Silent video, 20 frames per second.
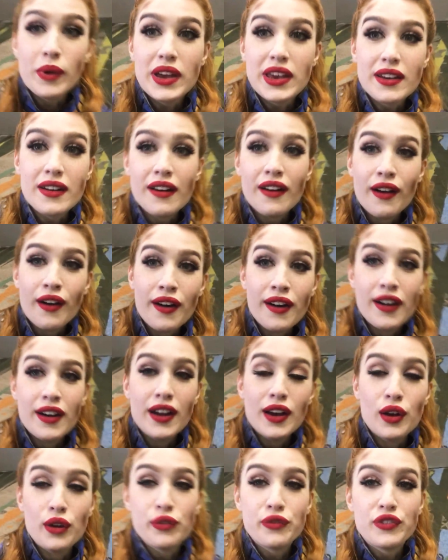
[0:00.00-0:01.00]
We are
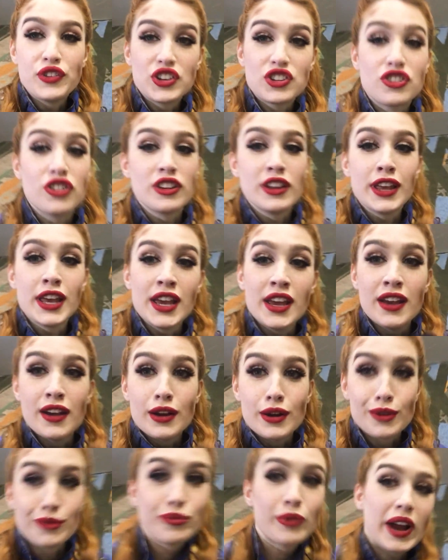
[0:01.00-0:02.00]
officially
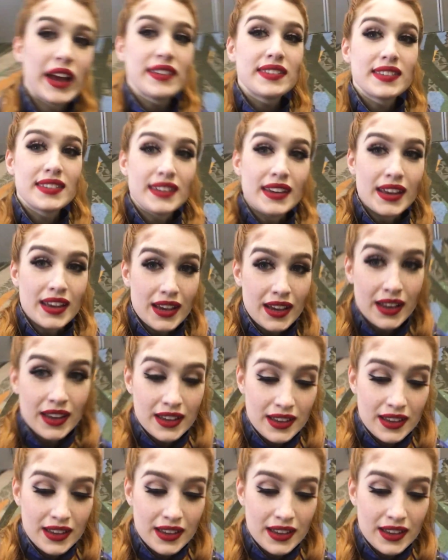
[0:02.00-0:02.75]
resting,